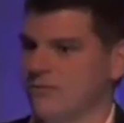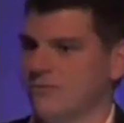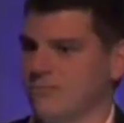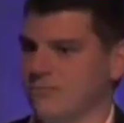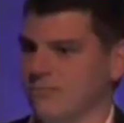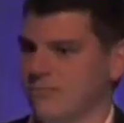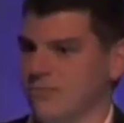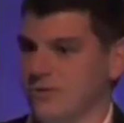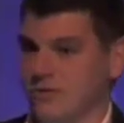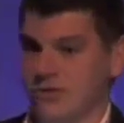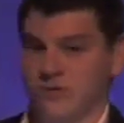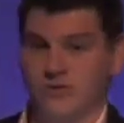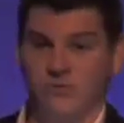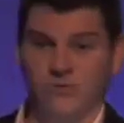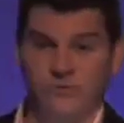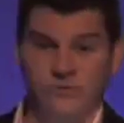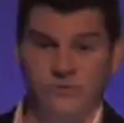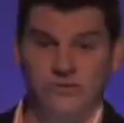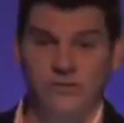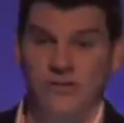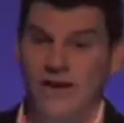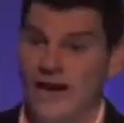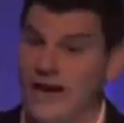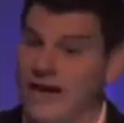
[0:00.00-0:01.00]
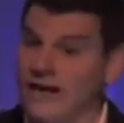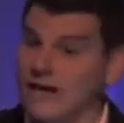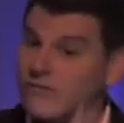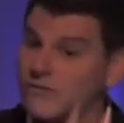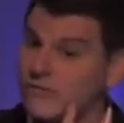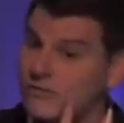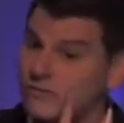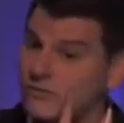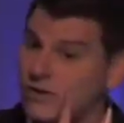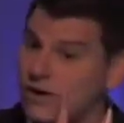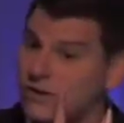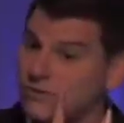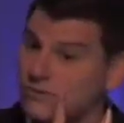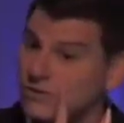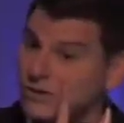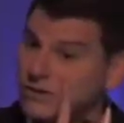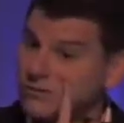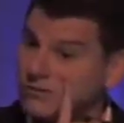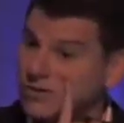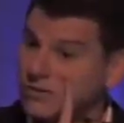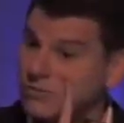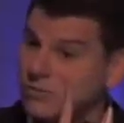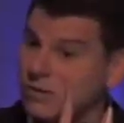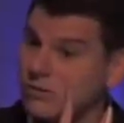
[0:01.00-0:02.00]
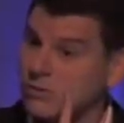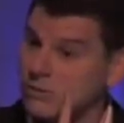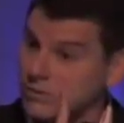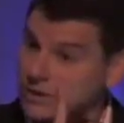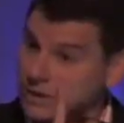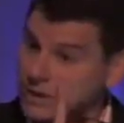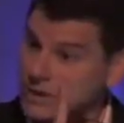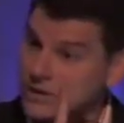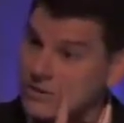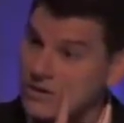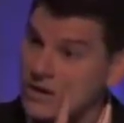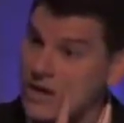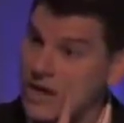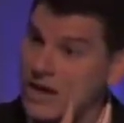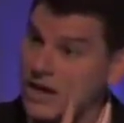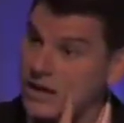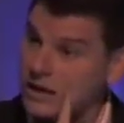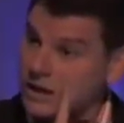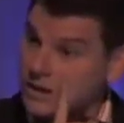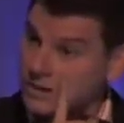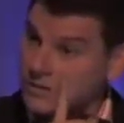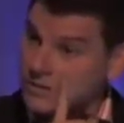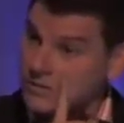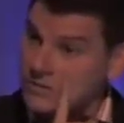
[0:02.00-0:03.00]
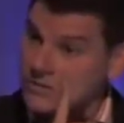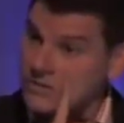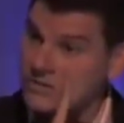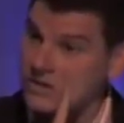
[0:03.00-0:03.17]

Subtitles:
was the sort of scale of the failed delivery problem in the UK alone.